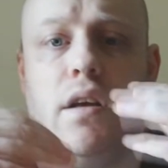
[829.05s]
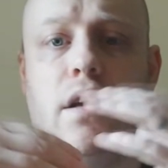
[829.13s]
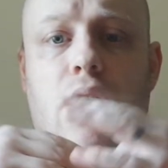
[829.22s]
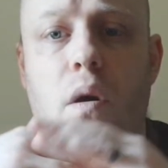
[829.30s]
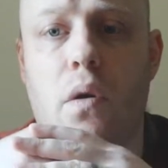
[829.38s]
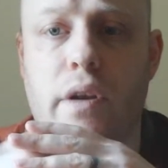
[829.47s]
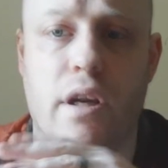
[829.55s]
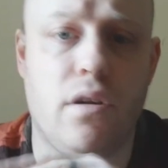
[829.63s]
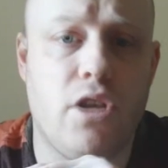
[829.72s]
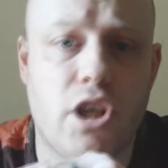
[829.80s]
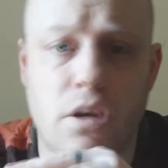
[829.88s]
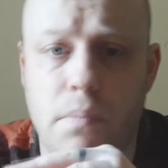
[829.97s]
You know, on
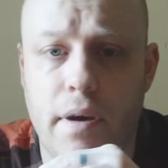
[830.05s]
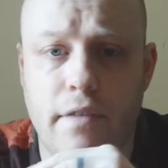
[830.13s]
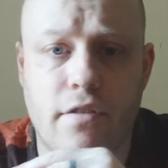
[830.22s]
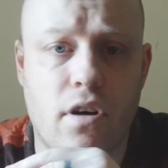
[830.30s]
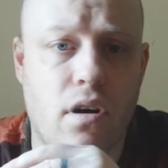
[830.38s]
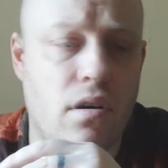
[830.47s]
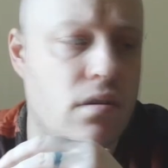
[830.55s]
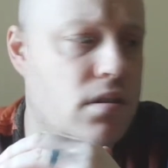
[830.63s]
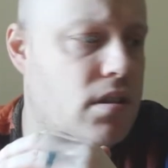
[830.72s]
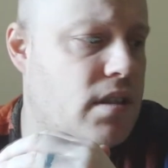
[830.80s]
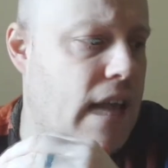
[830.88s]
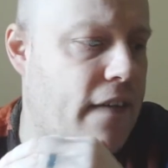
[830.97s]
YouTube I've
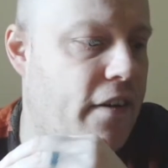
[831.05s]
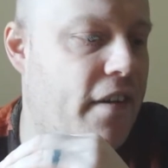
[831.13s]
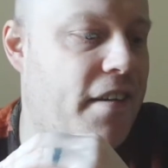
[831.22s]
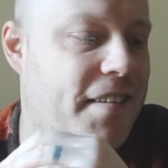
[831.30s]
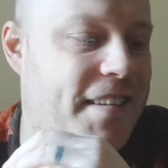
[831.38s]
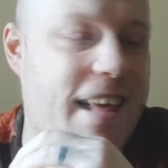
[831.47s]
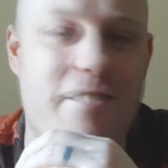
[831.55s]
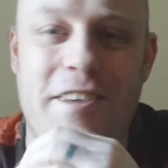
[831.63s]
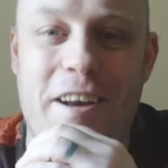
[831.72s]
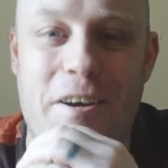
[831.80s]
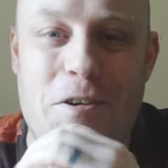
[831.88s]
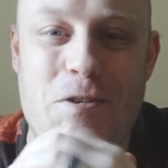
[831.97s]
got
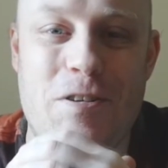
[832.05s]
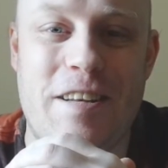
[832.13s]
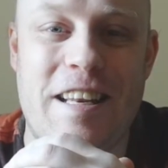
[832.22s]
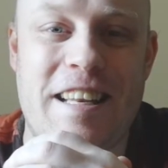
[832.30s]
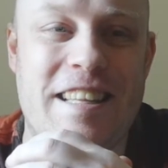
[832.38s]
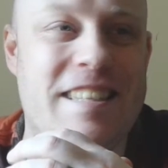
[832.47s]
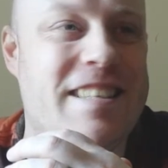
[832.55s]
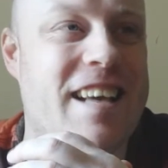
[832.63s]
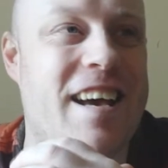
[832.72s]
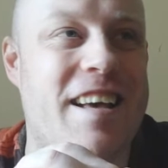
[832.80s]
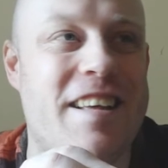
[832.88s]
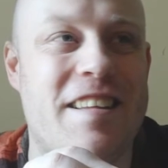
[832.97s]

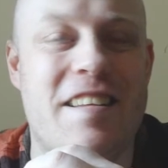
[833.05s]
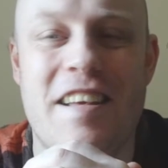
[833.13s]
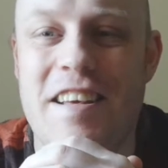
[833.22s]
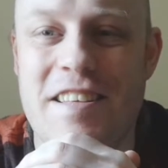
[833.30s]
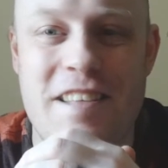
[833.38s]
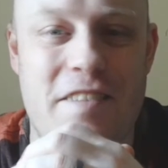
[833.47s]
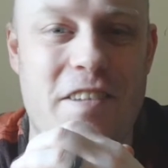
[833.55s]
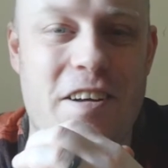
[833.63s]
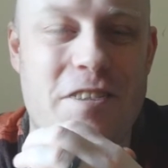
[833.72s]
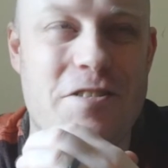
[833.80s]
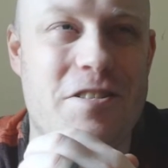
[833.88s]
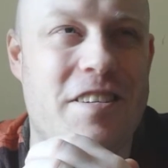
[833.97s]

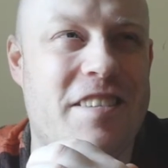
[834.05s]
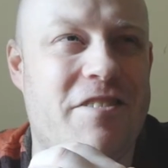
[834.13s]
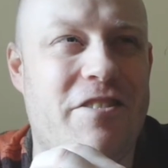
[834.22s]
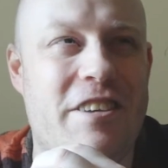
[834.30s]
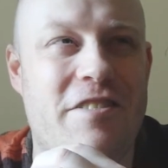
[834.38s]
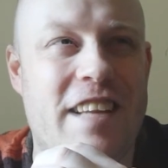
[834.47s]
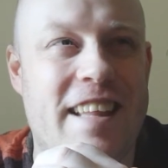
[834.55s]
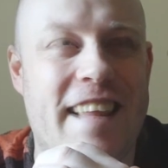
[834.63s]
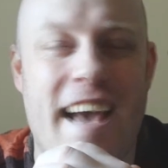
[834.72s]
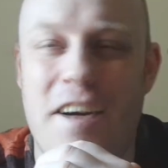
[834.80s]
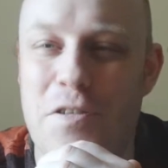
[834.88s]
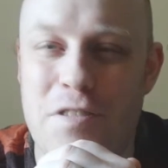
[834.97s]

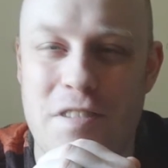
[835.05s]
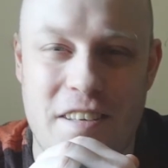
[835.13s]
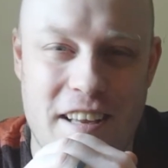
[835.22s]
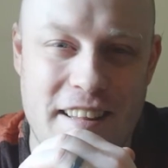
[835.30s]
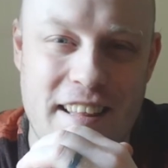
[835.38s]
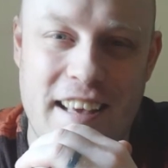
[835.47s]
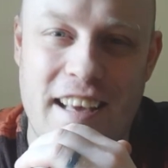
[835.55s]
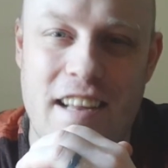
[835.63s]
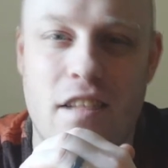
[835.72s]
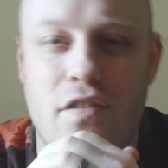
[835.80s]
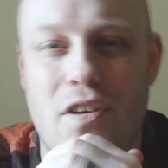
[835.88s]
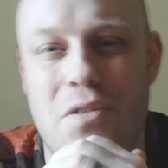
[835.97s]
750,000, I think it
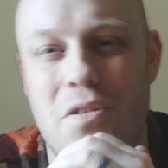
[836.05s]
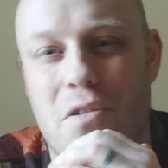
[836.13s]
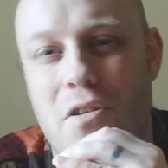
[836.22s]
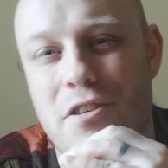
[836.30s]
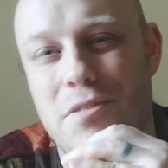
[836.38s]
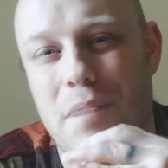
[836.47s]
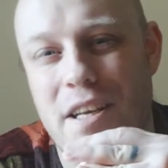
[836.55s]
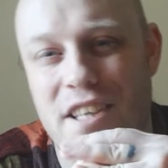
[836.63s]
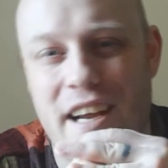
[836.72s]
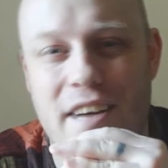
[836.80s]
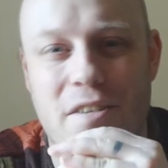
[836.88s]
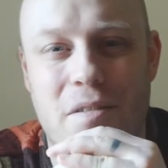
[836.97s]
is, views across my
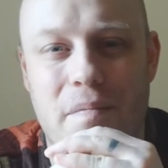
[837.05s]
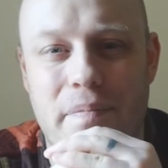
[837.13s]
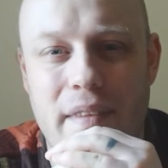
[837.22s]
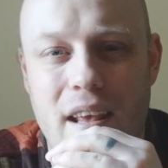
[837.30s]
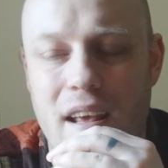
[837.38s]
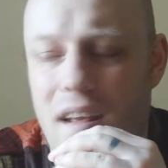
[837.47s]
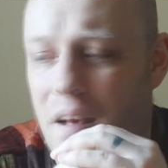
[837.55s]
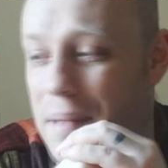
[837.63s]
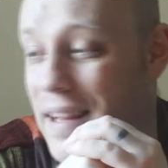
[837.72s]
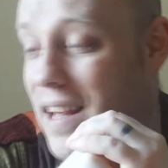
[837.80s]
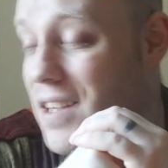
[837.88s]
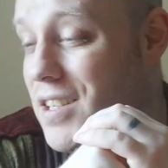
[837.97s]
channel. I
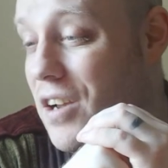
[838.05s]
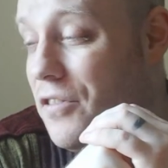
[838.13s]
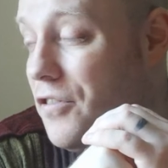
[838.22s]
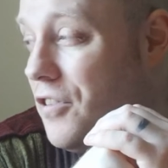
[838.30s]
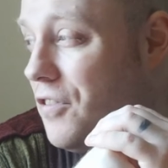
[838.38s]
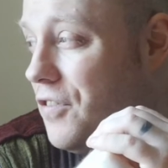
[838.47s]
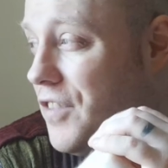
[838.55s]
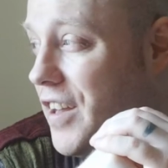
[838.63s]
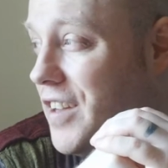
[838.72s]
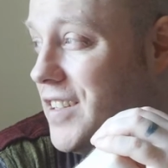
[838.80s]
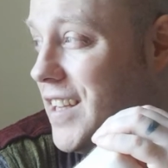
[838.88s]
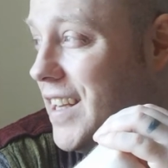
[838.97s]
mean, that's over
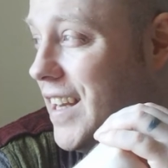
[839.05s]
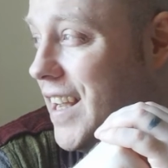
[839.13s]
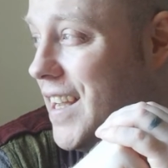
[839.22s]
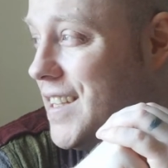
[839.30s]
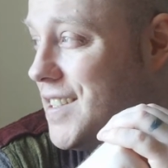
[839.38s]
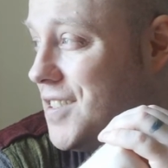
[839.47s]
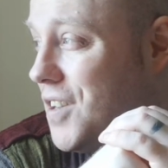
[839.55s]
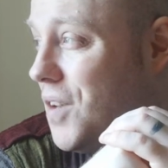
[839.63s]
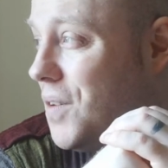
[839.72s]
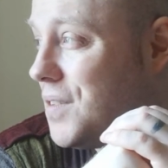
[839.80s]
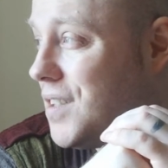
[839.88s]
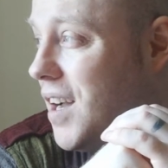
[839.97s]
13 years. It's a
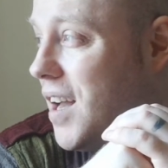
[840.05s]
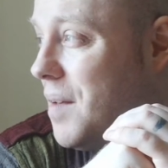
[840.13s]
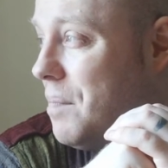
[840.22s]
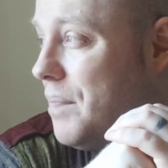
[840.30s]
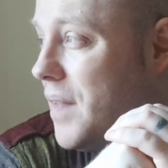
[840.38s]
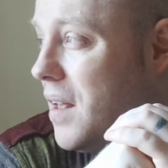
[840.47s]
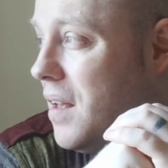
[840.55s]
long time.